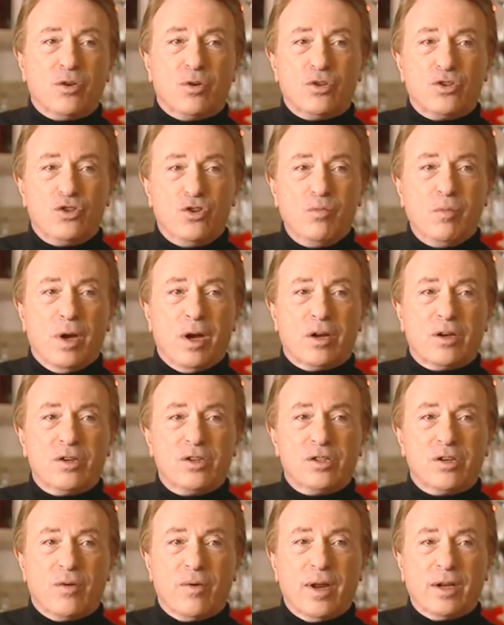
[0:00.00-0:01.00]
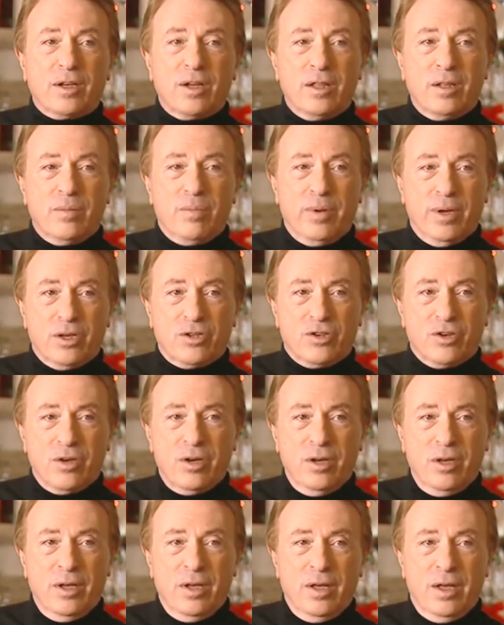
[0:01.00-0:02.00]
Joel Schumacher's directing the
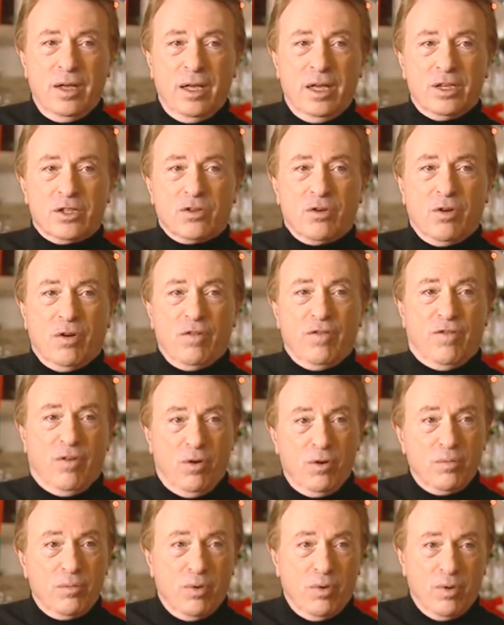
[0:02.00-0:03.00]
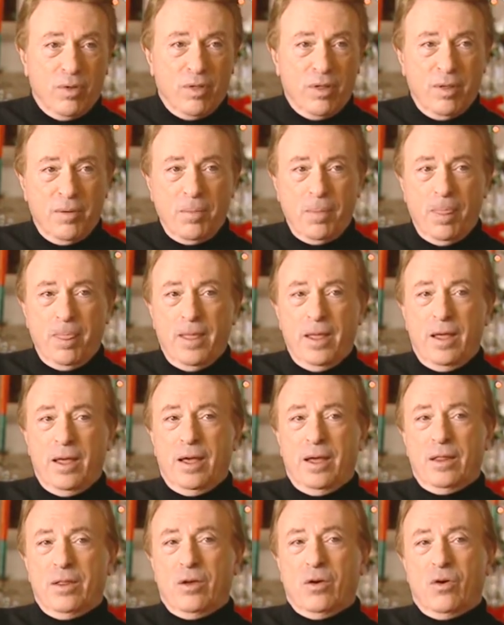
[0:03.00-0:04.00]
picture. It's called Phone Booth,
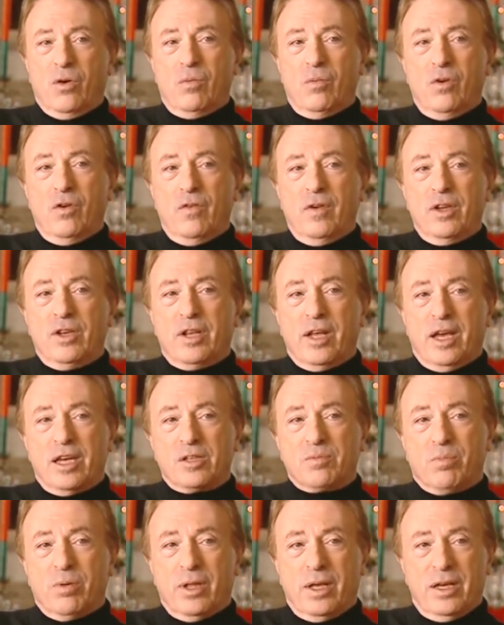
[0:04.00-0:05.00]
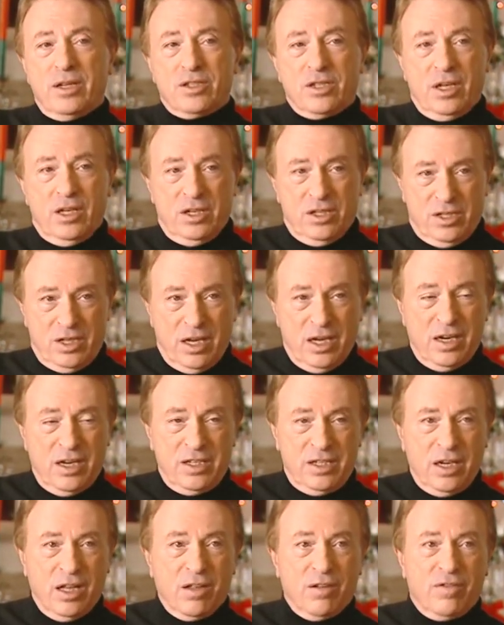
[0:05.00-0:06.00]
and the whole movie takes place inside
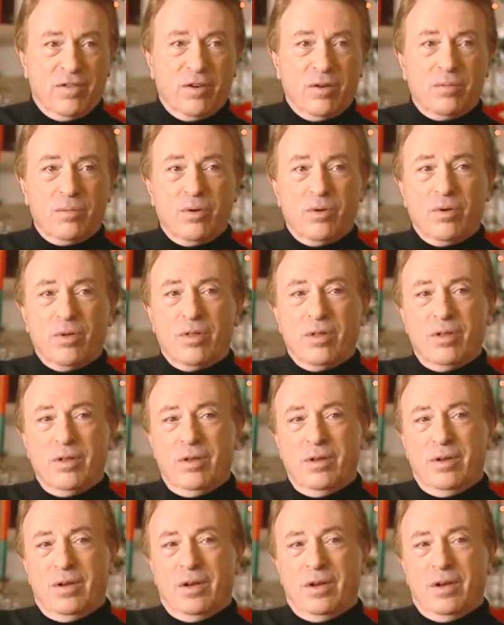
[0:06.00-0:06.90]
a telephone booth.